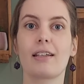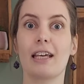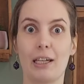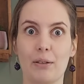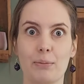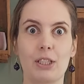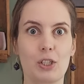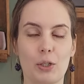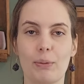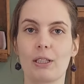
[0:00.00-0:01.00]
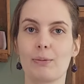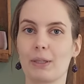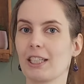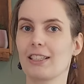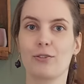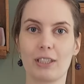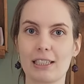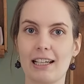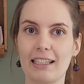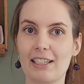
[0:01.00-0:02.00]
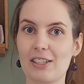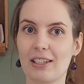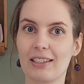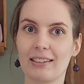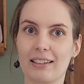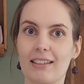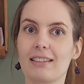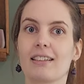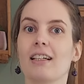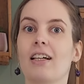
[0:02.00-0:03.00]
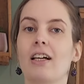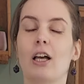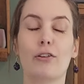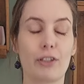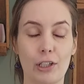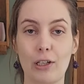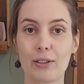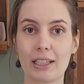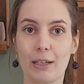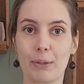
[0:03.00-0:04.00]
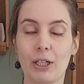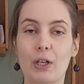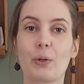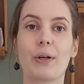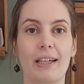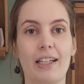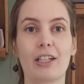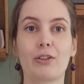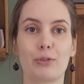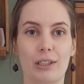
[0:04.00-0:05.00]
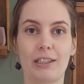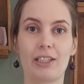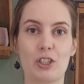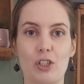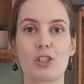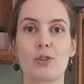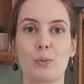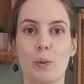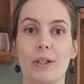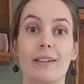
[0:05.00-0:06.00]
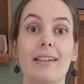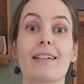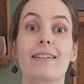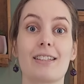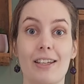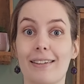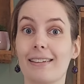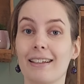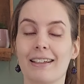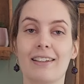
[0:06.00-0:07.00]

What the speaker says: I am determined because it feels like I started this a very long time ago and I really just want to get it done.